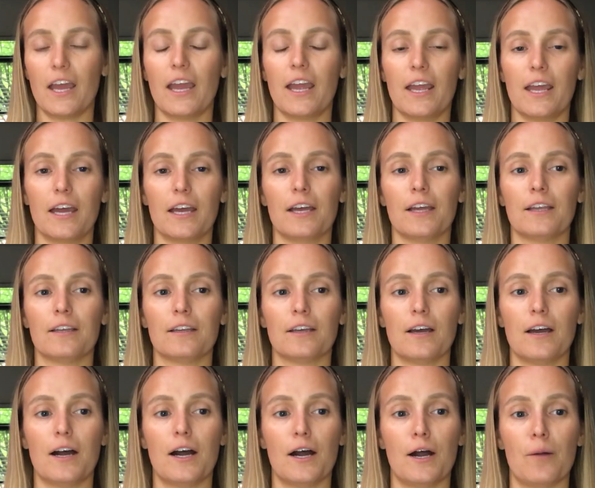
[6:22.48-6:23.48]
And
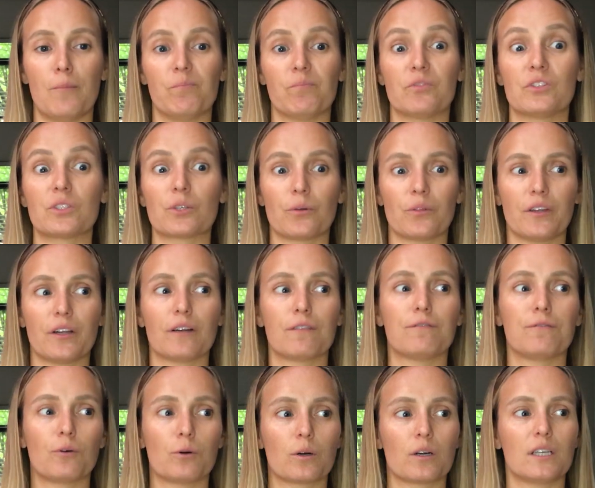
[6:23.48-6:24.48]
so
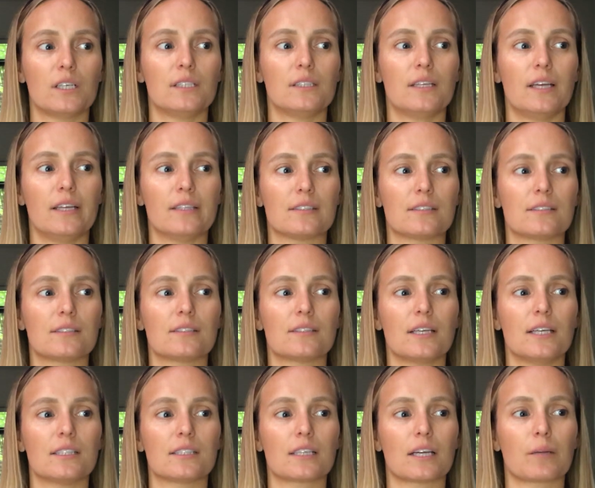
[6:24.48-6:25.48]
therefore
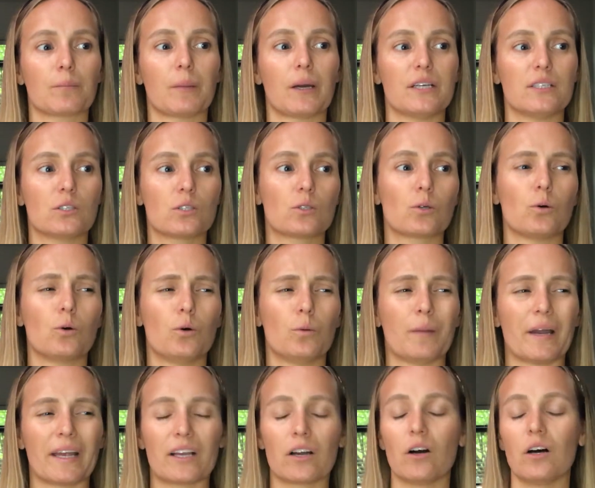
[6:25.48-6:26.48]
it's like my soul,
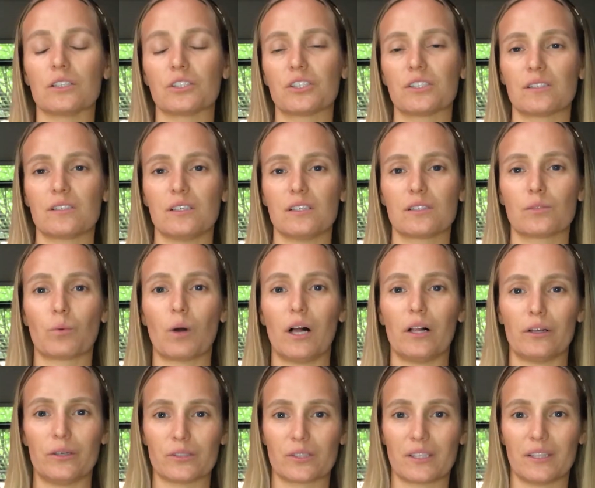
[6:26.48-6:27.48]
my consciousness,
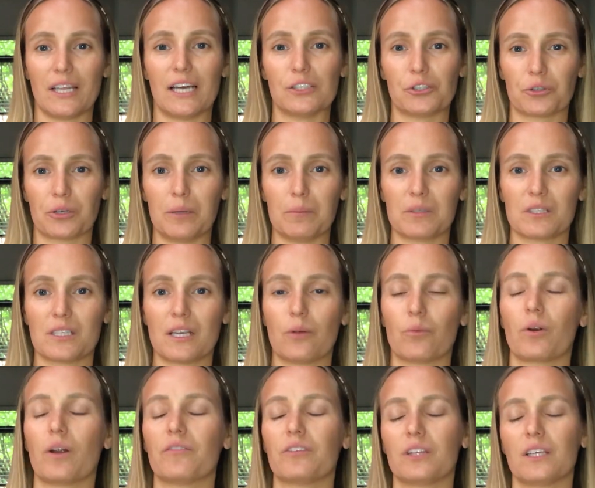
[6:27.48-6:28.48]
while I was in that dream state
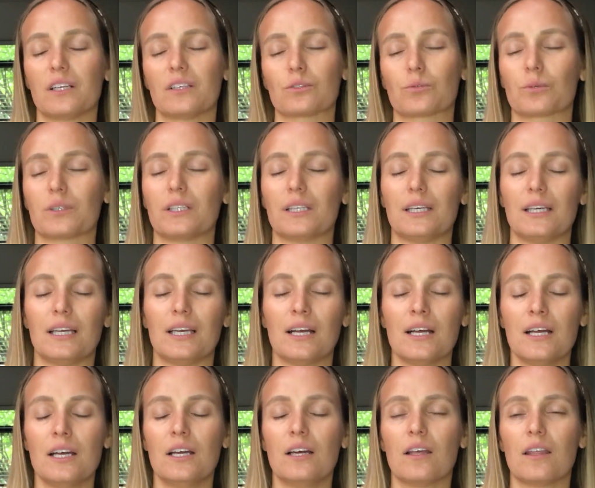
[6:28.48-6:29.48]
where everything was really
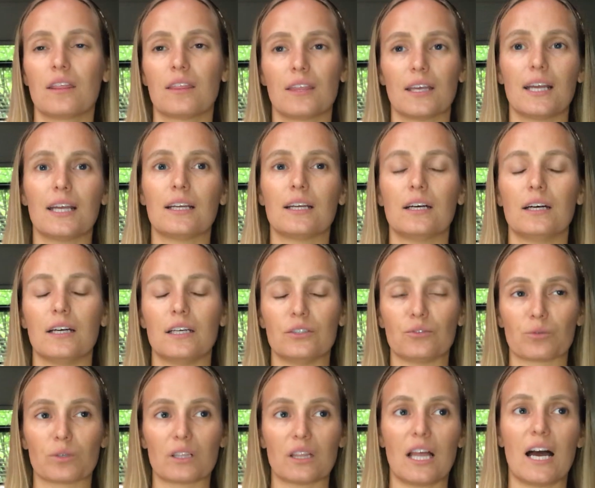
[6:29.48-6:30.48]
theta
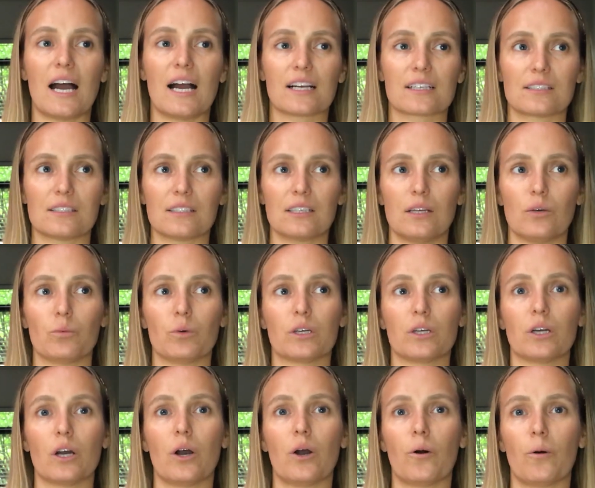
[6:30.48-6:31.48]
and relaxed, it
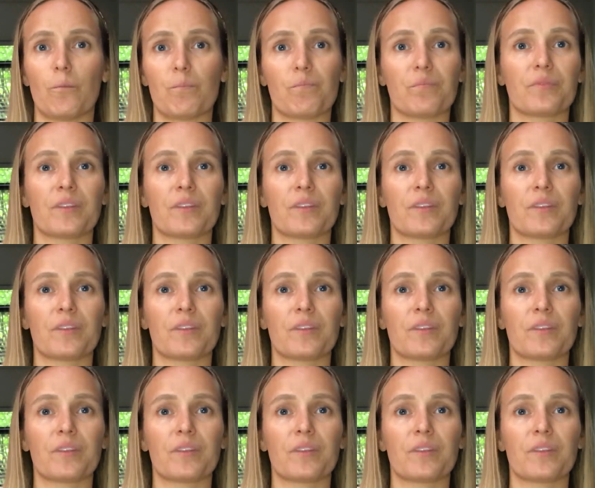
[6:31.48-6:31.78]
would go,